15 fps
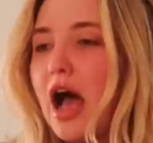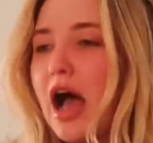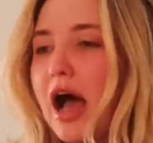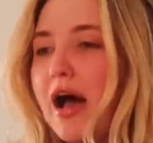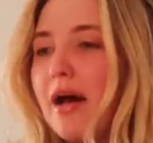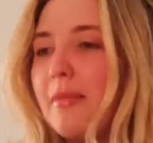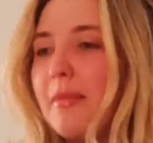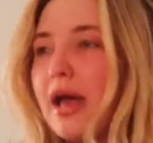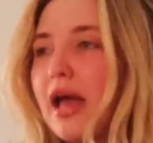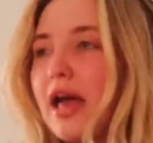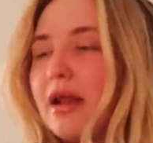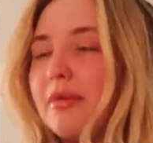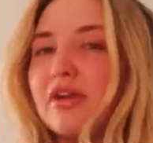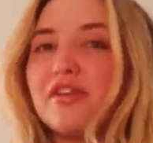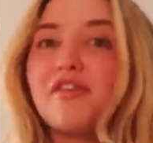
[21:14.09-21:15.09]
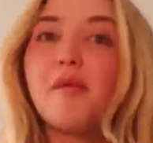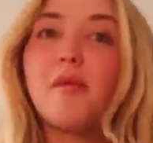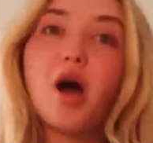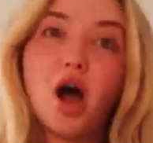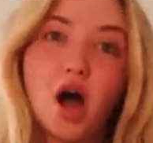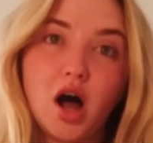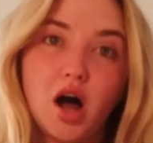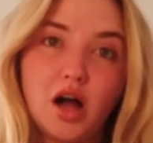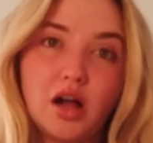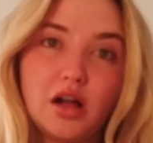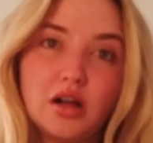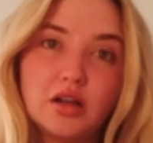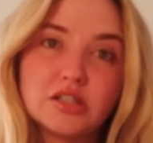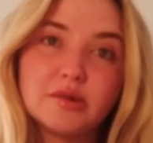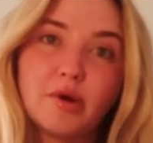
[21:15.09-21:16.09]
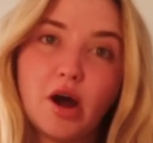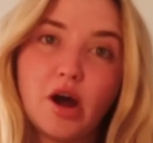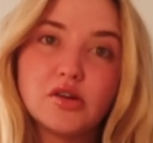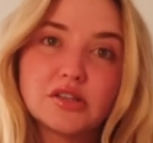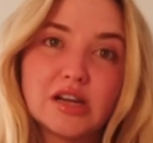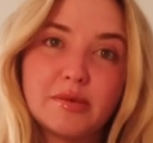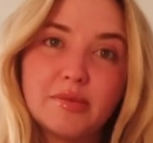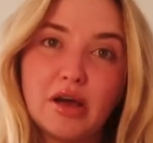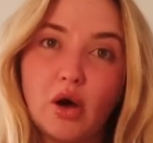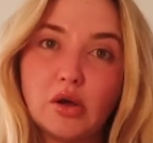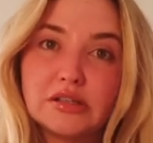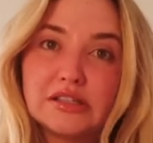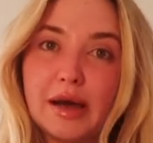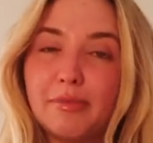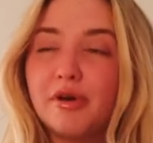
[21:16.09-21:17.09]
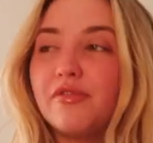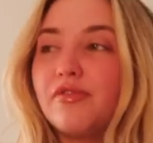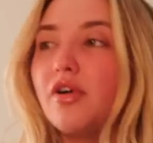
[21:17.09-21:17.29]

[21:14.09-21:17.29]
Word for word: And I'm gonna film a haul. Tomorrow is gonna be a whole separate